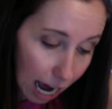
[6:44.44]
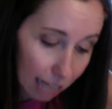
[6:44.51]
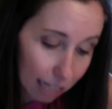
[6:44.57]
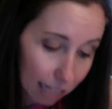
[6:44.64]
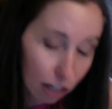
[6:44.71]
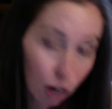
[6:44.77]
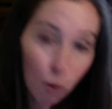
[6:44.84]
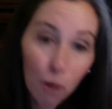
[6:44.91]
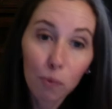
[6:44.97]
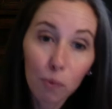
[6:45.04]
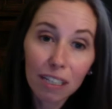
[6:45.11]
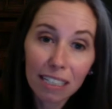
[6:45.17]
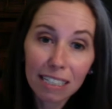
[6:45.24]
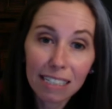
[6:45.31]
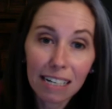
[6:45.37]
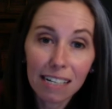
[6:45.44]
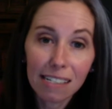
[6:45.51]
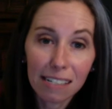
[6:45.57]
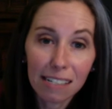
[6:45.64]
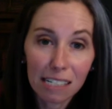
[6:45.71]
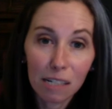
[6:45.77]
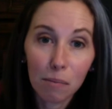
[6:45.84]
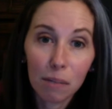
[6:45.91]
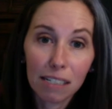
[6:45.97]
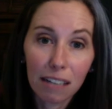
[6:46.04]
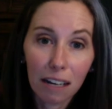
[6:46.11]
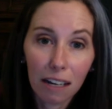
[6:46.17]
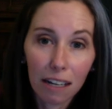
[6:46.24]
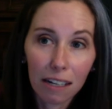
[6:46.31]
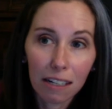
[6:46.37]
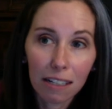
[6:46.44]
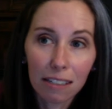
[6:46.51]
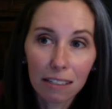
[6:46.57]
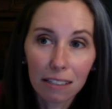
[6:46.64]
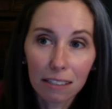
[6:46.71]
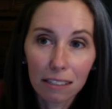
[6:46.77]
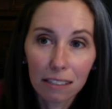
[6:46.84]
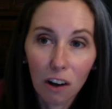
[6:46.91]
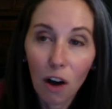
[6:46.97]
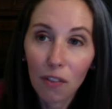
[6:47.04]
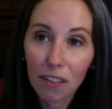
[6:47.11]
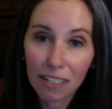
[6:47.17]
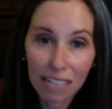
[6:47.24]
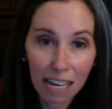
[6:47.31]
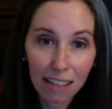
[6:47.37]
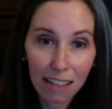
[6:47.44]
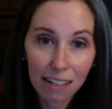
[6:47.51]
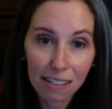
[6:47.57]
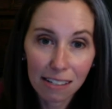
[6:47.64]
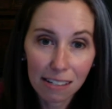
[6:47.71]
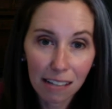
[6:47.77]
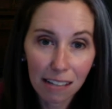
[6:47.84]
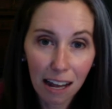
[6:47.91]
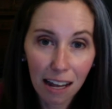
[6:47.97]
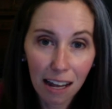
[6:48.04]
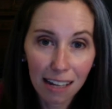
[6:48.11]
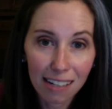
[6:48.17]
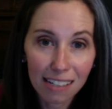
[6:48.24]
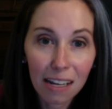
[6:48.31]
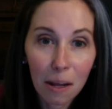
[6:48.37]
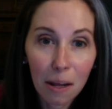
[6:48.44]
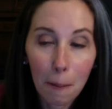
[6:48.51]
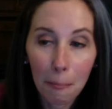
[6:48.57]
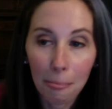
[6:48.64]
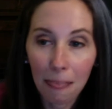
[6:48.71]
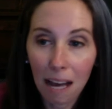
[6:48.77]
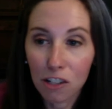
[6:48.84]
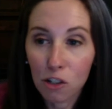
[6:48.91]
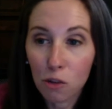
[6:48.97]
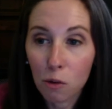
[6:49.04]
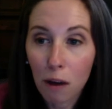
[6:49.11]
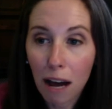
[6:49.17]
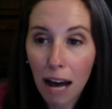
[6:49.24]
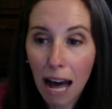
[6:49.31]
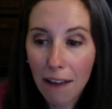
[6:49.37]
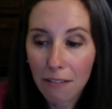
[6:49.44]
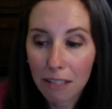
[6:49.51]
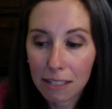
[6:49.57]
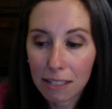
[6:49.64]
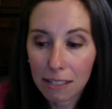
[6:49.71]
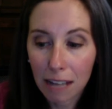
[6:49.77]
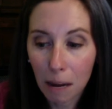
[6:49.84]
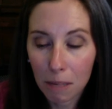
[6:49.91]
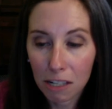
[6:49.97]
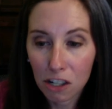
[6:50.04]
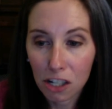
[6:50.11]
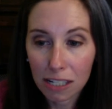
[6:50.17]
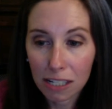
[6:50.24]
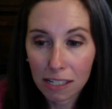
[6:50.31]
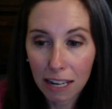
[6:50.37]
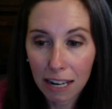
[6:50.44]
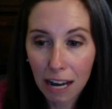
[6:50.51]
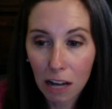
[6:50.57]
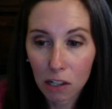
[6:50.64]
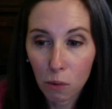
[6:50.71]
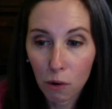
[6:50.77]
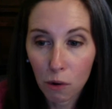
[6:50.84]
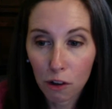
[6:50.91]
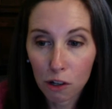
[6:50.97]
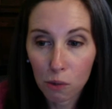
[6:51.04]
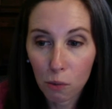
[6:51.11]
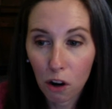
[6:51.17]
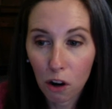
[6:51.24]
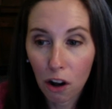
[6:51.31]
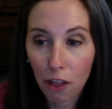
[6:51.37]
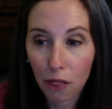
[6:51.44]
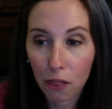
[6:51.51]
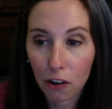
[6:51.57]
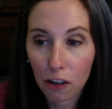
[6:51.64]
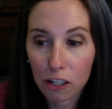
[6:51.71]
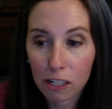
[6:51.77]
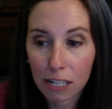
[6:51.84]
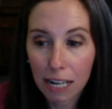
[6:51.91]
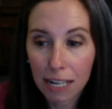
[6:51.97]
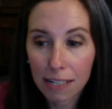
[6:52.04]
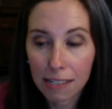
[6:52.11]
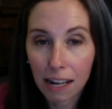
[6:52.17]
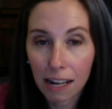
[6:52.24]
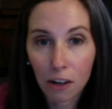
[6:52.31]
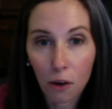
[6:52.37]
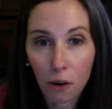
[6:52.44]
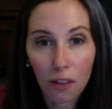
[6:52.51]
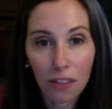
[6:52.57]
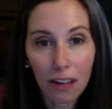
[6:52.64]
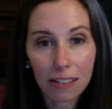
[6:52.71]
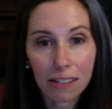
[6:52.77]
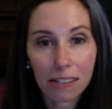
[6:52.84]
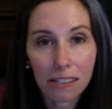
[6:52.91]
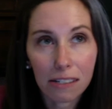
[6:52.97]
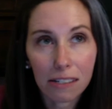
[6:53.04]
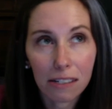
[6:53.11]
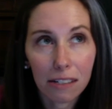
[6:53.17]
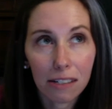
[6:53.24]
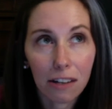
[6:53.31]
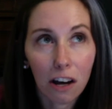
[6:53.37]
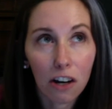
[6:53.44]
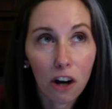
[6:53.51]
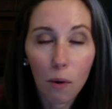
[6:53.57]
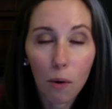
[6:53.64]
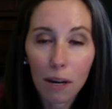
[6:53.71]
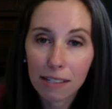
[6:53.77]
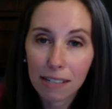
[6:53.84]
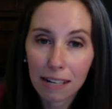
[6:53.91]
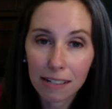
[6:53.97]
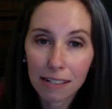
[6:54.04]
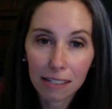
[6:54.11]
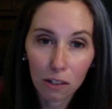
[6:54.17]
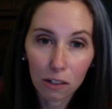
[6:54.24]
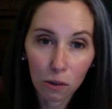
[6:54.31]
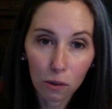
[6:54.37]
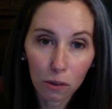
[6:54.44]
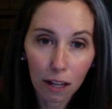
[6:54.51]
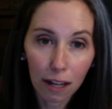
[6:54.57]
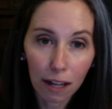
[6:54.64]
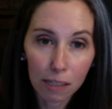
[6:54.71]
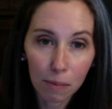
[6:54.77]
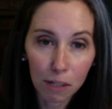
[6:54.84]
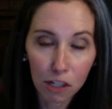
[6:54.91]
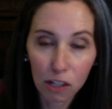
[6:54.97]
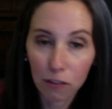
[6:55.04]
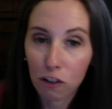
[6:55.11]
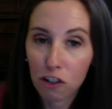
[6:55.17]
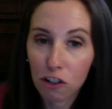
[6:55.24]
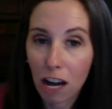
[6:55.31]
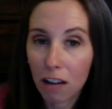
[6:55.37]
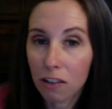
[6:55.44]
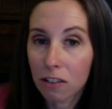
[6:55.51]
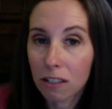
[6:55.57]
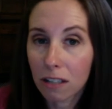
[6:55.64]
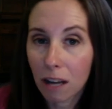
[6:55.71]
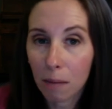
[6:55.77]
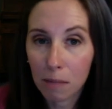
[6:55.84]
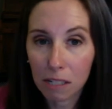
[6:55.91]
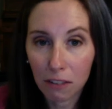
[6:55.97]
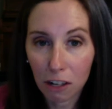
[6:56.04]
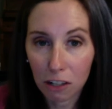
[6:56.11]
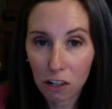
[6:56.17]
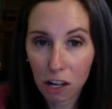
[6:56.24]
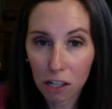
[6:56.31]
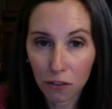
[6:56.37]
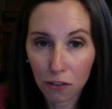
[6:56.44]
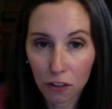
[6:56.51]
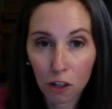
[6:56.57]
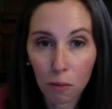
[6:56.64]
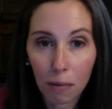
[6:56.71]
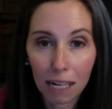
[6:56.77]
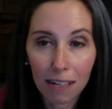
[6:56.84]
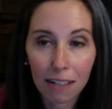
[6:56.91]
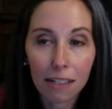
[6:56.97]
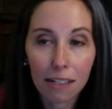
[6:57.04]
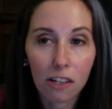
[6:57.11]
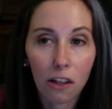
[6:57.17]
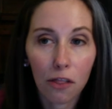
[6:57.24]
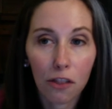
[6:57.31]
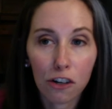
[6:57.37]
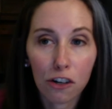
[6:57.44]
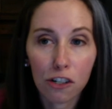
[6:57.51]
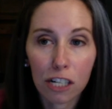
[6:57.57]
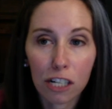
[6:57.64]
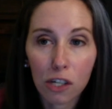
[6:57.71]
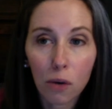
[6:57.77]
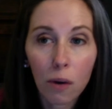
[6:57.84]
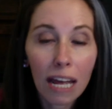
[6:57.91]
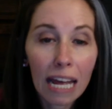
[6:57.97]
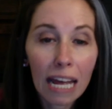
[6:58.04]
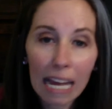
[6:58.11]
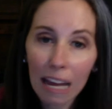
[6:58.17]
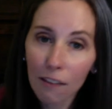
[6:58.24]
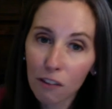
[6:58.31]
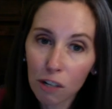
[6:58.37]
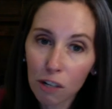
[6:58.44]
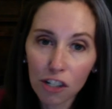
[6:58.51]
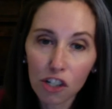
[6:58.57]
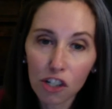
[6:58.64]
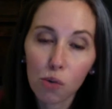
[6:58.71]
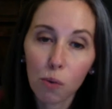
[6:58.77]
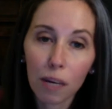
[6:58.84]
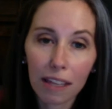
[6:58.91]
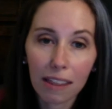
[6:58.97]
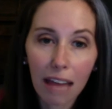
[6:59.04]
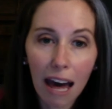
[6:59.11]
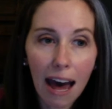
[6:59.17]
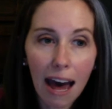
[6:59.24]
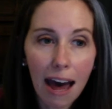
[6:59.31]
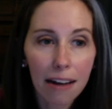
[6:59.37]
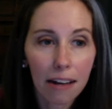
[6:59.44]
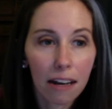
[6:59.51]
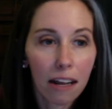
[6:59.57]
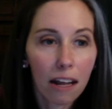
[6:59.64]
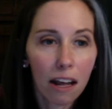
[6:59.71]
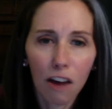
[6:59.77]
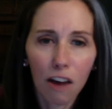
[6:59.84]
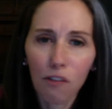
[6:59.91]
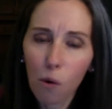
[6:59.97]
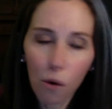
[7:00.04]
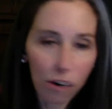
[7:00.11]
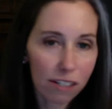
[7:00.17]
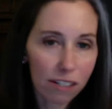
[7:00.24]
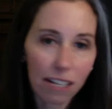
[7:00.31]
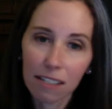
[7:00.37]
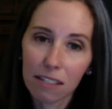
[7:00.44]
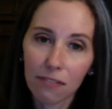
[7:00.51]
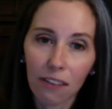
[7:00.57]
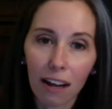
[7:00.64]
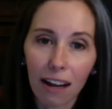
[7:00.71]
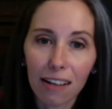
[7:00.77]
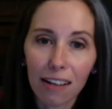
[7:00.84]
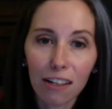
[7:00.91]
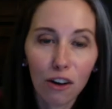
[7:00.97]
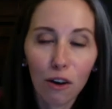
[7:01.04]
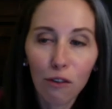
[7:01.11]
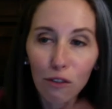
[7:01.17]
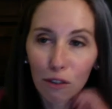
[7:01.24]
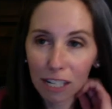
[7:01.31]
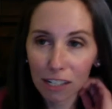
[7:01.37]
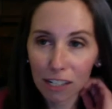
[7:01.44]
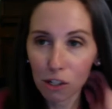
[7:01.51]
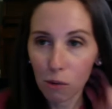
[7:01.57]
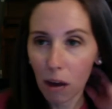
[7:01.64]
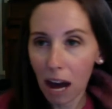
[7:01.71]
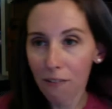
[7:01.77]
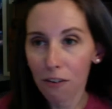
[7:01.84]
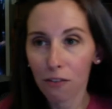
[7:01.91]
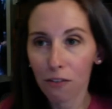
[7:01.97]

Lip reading: it really does need to be done on the day that it's assigned. I do have the assignment sheets laid out to where there's work on Thursdays, and I know that that's not always ideal, especially if your child comes to Veritas for Humanities on Thursday. So if you need to tweak that, of course, that's fine. If you need to do half of